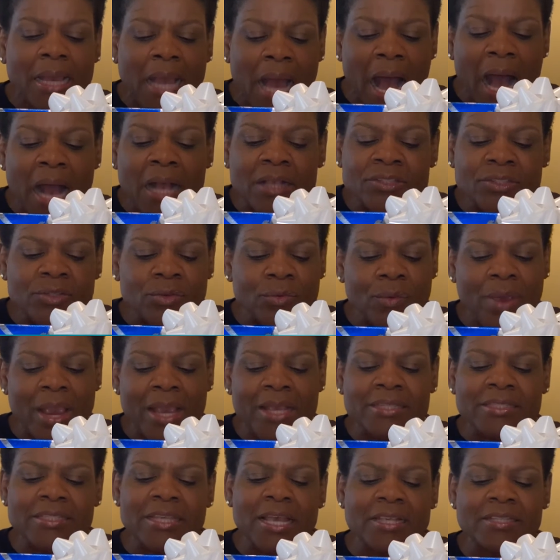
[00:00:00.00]
God's
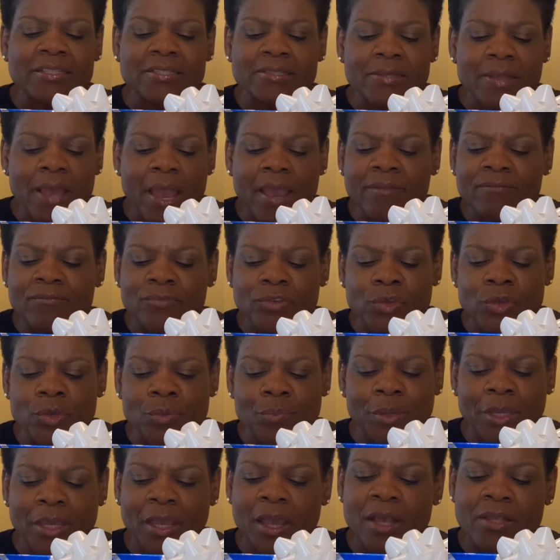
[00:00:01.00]
grace has saved
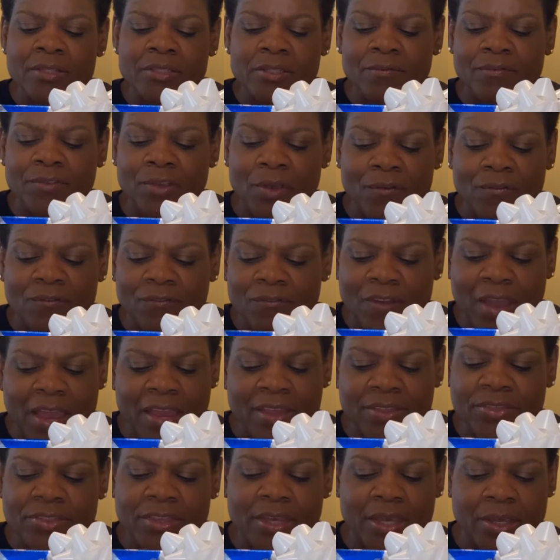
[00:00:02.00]
you because of your
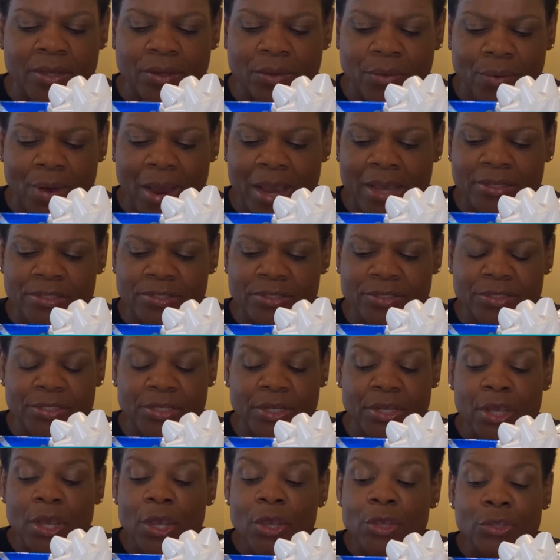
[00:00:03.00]
faith in
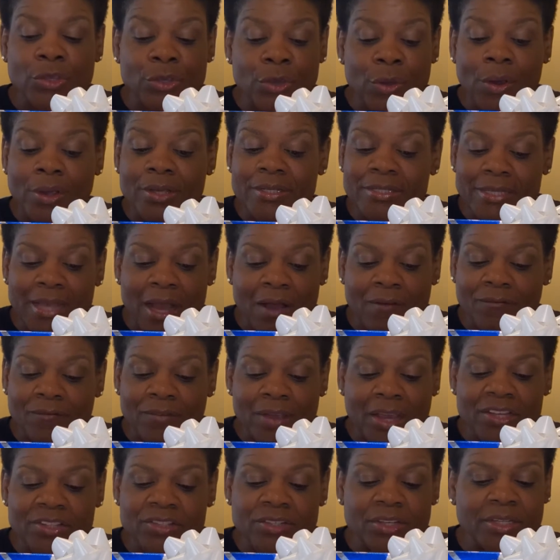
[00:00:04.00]
Christ. Your
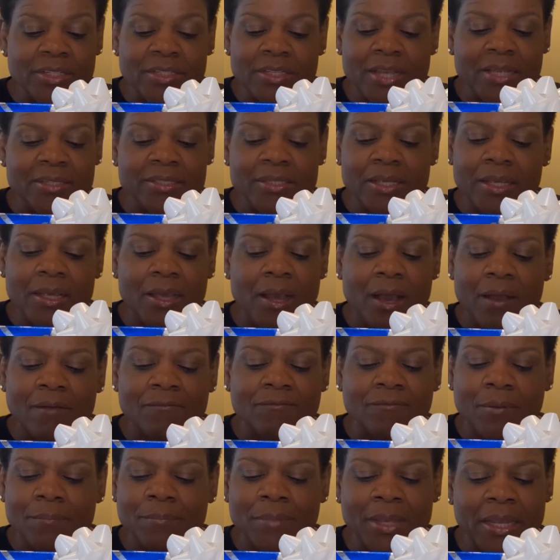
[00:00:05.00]
salvation doesn't
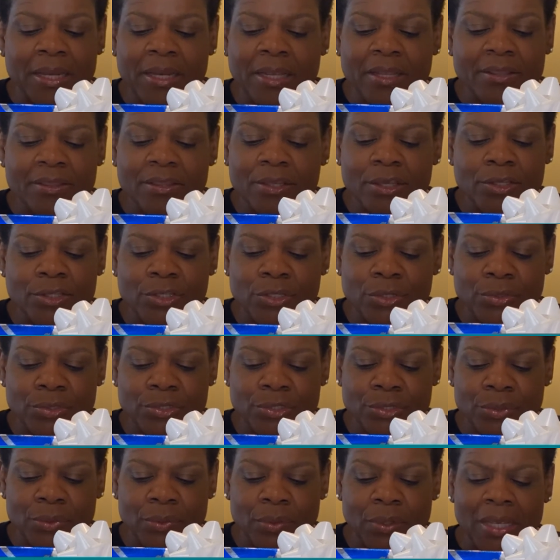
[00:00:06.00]
come from anything
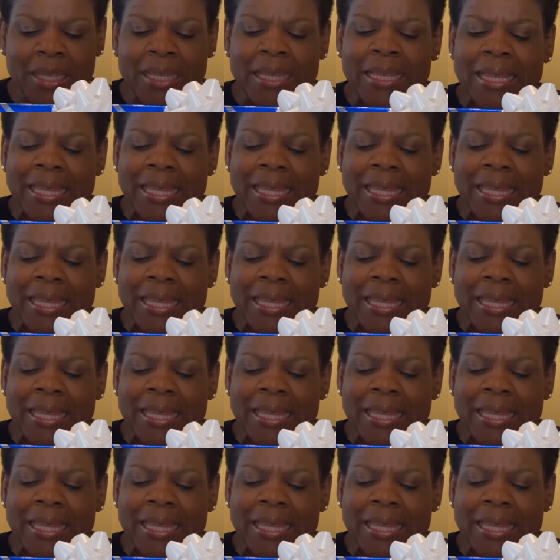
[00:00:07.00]
you do.